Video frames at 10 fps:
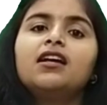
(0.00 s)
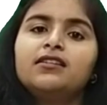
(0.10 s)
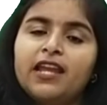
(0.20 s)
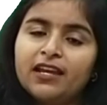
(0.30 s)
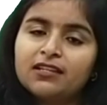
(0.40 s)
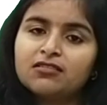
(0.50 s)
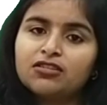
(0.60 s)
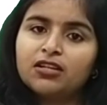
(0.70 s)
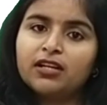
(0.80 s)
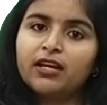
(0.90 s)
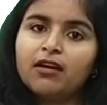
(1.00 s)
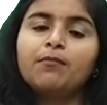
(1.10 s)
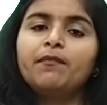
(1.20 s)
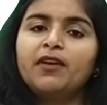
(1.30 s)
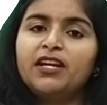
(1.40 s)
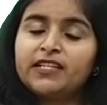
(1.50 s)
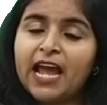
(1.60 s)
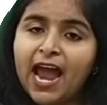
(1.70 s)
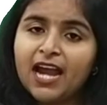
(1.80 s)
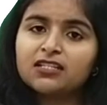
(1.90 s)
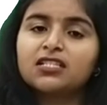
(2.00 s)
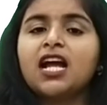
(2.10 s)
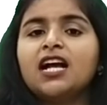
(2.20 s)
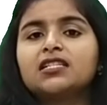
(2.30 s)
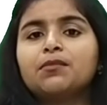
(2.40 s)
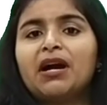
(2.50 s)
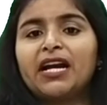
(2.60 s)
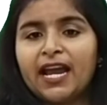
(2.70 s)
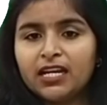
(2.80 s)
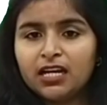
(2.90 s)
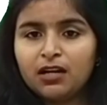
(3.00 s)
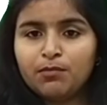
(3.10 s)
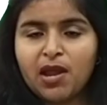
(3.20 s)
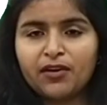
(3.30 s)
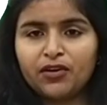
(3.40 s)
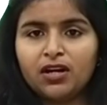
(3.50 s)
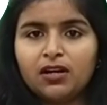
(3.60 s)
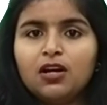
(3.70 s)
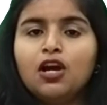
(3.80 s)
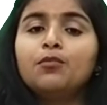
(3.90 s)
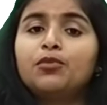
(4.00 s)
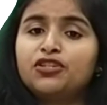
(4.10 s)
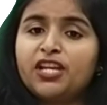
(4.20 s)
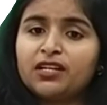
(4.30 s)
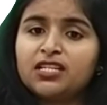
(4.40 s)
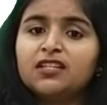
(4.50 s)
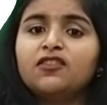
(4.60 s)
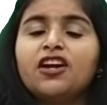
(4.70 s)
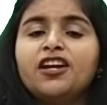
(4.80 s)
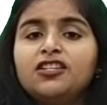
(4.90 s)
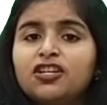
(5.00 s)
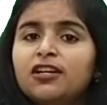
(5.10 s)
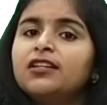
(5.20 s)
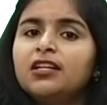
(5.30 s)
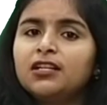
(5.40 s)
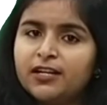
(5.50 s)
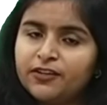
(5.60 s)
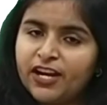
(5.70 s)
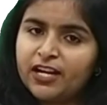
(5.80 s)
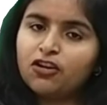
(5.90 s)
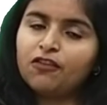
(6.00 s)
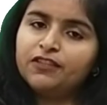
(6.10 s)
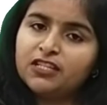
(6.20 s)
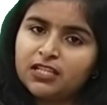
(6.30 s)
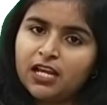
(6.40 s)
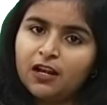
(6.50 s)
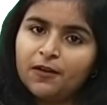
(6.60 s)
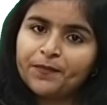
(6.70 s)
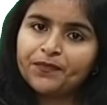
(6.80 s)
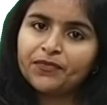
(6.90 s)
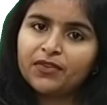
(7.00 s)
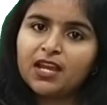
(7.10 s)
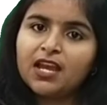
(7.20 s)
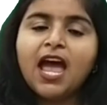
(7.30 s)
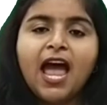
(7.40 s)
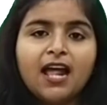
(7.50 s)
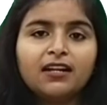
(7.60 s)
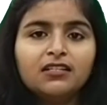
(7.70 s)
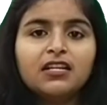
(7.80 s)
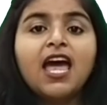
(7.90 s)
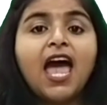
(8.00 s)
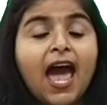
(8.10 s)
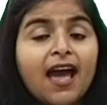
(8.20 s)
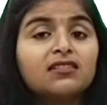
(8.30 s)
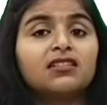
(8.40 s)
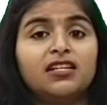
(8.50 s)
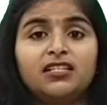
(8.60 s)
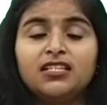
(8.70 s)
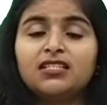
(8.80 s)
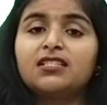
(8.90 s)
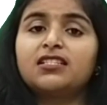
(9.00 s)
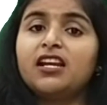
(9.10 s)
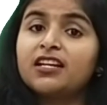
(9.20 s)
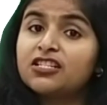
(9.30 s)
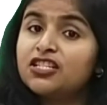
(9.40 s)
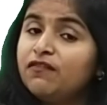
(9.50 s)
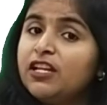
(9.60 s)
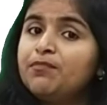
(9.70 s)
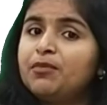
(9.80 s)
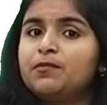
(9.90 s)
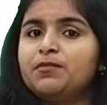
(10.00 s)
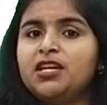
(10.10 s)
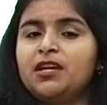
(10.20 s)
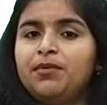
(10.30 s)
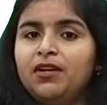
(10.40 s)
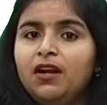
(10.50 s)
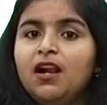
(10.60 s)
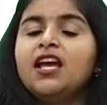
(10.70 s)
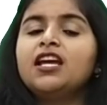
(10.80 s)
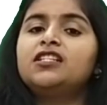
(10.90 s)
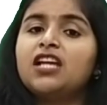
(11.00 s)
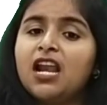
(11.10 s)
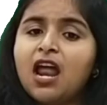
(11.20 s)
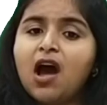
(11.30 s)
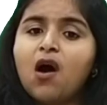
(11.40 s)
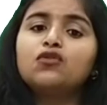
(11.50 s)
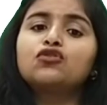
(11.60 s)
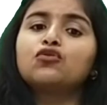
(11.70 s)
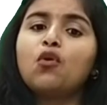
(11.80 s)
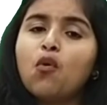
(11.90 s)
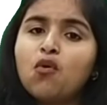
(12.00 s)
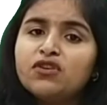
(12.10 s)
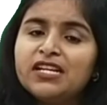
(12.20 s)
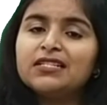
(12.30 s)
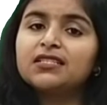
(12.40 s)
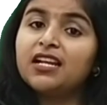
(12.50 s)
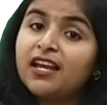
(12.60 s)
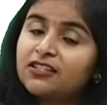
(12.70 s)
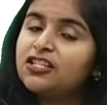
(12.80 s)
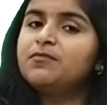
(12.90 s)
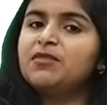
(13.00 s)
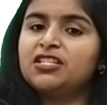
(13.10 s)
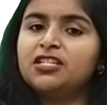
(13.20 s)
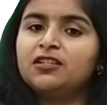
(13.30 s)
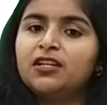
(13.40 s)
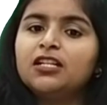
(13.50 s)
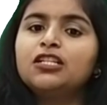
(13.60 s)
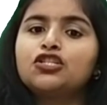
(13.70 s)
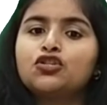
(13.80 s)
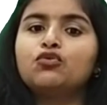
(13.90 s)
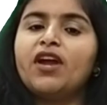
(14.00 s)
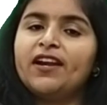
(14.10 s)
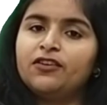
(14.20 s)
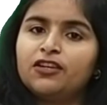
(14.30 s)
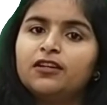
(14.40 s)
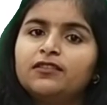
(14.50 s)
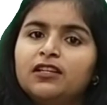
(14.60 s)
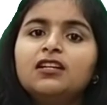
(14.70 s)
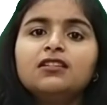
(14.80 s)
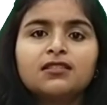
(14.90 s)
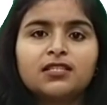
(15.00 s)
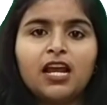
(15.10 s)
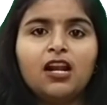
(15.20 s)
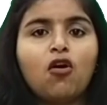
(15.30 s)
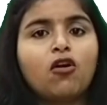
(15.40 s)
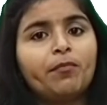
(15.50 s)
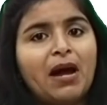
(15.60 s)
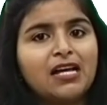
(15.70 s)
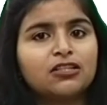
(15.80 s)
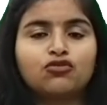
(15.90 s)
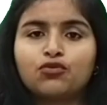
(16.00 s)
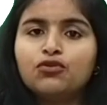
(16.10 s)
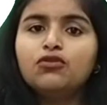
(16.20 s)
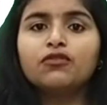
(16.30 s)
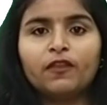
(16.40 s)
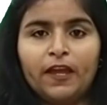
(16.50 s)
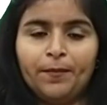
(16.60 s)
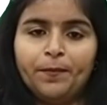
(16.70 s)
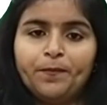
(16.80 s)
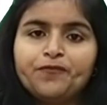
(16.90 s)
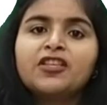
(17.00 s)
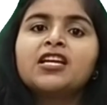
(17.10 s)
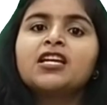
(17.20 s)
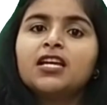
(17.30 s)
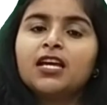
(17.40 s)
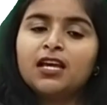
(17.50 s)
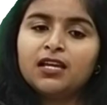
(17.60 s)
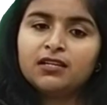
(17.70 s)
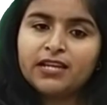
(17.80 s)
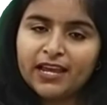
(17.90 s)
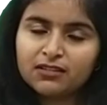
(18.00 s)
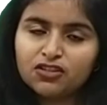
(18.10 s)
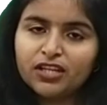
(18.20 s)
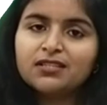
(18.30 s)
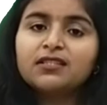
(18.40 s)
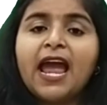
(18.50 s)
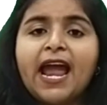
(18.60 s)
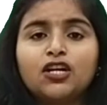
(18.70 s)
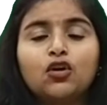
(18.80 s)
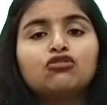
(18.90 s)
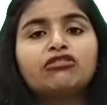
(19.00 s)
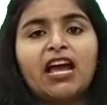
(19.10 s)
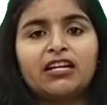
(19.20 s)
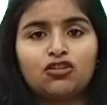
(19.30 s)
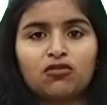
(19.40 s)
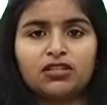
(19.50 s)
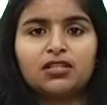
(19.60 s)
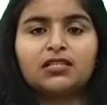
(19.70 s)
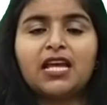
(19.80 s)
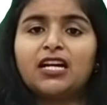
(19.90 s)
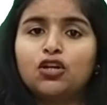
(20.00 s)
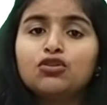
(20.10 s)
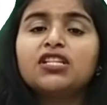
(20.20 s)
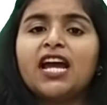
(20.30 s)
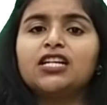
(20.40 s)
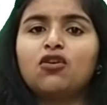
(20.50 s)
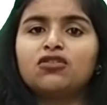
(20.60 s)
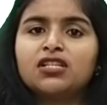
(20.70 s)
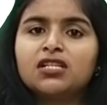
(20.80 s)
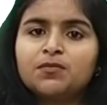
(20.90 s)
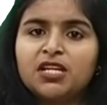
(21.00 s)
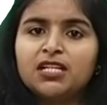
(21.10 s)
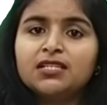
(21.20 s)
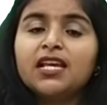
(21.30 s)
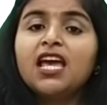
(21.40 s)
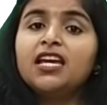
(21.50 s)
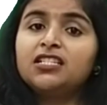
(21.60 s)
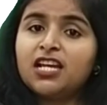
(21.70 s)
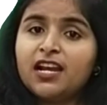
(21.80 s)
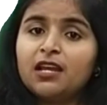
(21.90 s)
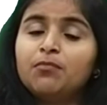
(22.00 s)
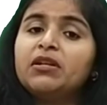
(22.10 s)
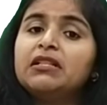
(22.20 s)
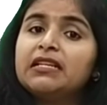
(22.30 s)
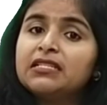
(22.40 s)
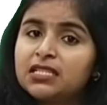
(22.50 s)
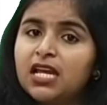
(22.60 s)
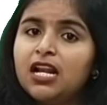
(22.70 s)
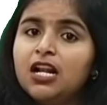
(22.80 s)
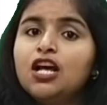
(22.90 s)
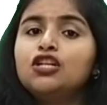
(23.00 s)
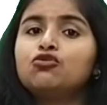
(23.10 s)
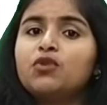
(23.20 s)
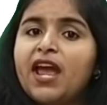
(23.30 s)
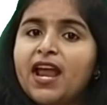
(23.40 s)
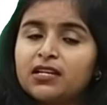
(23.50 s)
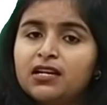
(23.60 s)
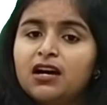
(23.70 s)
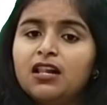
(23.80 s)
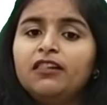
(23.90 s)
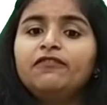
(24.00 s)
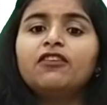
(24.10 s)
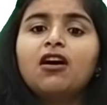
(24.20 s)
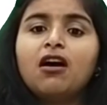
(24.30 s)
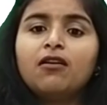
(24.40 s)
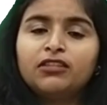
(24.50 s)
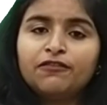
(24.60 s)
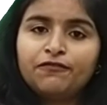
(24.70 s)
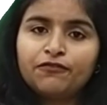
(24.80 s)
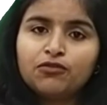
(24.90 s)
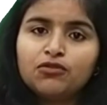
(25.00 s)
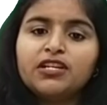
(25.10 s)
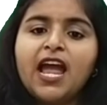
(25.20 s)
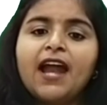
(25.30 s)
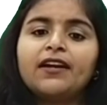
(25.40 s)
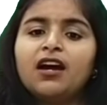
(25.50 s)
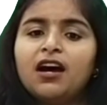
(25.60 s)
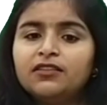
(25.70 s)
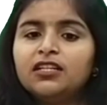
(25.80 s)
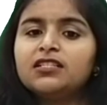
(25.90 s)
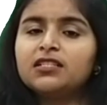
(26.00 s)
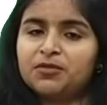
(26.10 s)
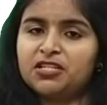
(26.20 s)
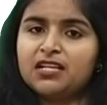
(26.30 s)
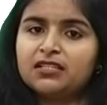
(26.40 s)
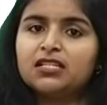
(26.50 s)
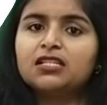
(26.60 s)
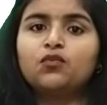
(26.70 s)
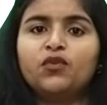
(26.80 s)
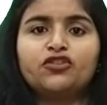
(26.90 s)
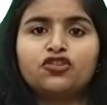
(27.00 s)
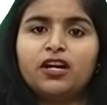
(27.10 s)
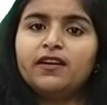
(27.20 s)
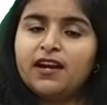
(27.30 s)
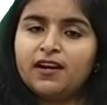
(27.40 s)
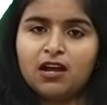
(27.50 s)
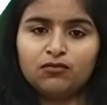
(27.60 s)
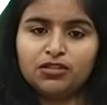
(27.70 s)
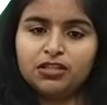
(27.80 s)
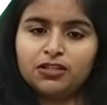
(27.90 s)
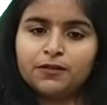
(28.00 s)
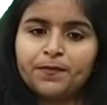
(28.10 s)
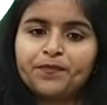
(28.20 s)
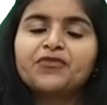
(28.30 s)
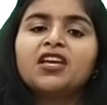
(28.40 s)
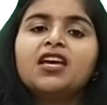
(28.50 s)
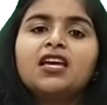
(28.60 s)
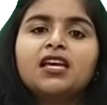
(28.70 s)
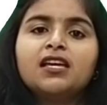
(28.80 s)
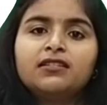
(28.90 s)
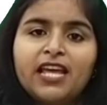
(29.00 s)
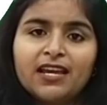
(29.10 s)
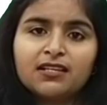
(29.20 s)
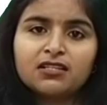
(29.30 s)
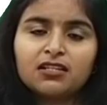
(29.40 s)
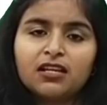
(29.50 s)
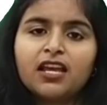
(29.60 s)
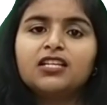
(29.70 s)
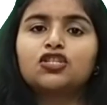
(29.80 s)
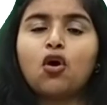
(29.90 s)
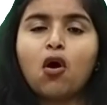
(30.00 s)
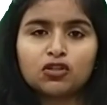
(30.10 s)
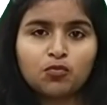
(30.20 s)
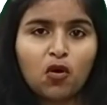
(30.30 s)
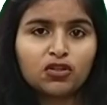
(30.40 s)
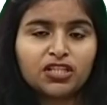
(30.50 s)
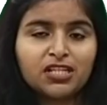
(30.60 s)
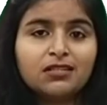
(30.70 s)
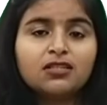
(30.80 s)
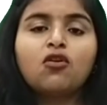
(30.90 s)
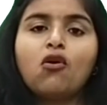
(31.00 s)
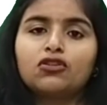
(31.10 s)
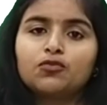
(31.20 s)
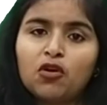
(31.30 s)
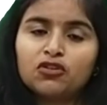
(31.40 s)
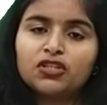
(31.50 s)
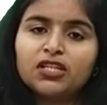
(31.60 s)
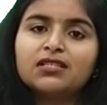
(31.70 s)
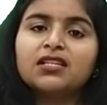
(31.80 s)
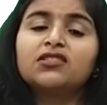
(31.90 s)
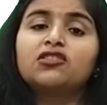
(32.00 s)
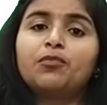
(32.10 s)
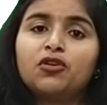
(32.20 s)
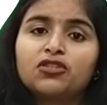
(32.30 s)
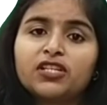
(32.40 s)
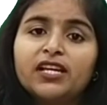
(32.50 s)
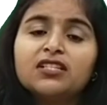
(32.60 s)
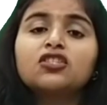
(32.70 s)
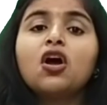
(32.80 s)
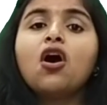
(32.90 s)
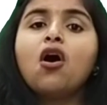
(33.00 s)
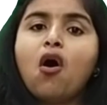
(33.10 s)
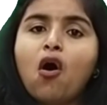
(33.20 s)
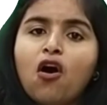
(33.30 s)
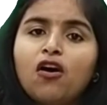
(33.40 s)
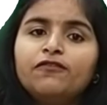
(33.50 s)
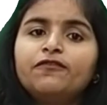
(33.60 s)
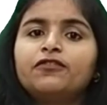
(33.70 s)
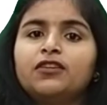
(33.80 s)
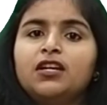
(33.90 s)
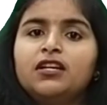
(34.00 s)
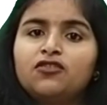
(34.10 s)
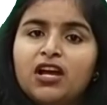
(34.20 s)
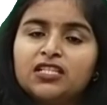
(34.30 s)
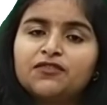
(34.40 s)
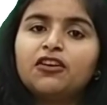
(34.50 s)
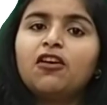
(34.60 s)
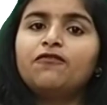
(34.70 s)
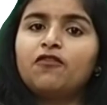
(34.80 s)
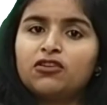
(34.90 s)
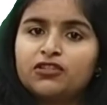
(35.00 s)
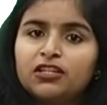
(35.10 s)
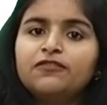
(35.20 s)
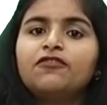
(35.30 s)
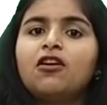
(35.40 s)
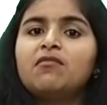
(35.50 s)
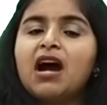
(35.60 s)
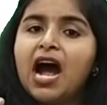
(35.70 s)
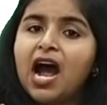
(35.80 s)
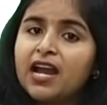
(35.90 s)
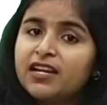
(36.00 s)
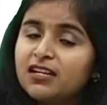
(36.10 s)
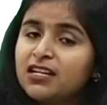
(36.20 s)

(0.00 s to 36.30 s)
Next, it acts as a mechanical barrier protecting the internal content of the cell. And as it is selectively permeable, it allows only selected materials to enter the cell or pass through them. Next is endocytosis. Endocytosis means it enables the cell to engulf the food and other substances which are around it. Next is osmosis. Osmosis is the process of transfer of water from higher